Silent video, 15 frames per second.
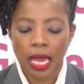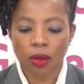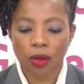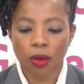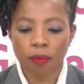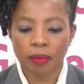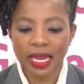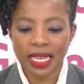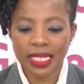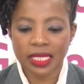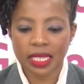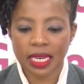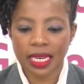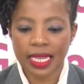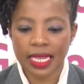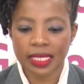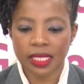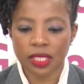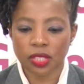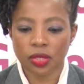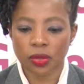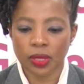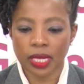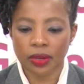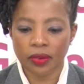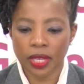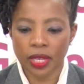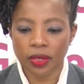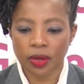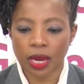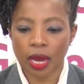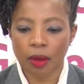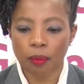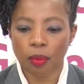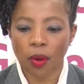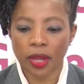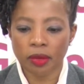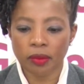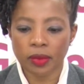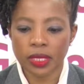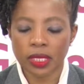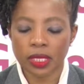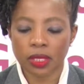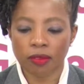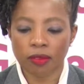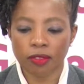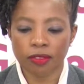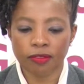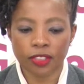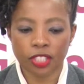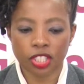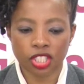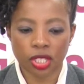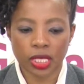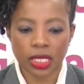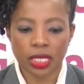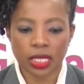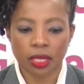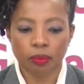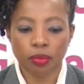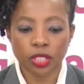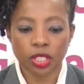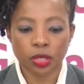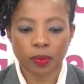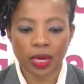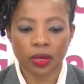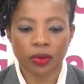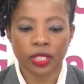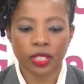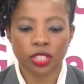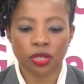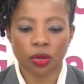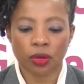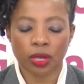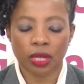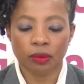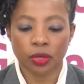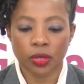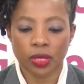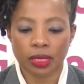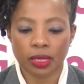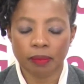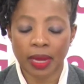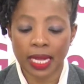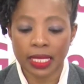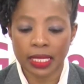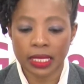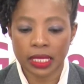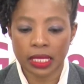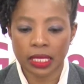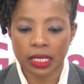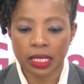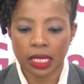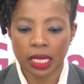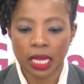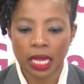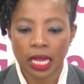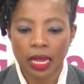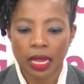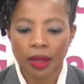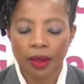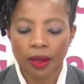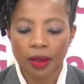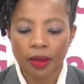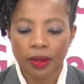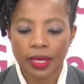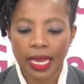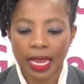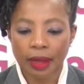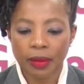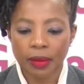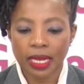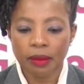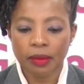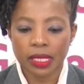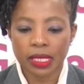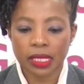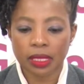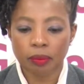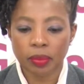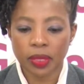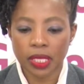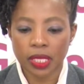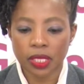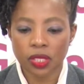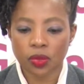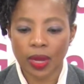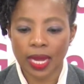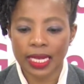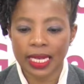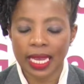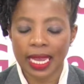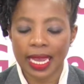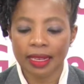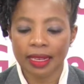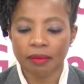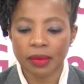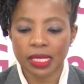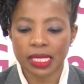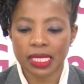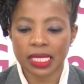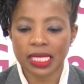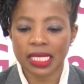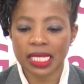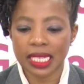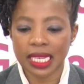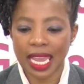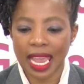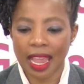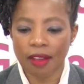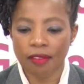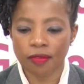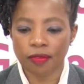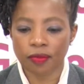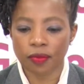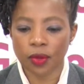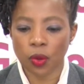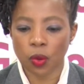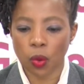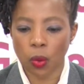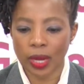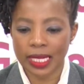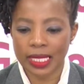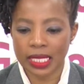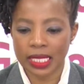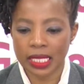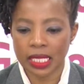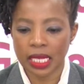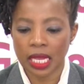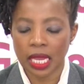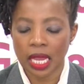a complaint relating to irregular appointments of officials in the Bushbuck Ridge Local Municipality, namely Mr. P. Zwane and Ms. T.F. Mkwedi,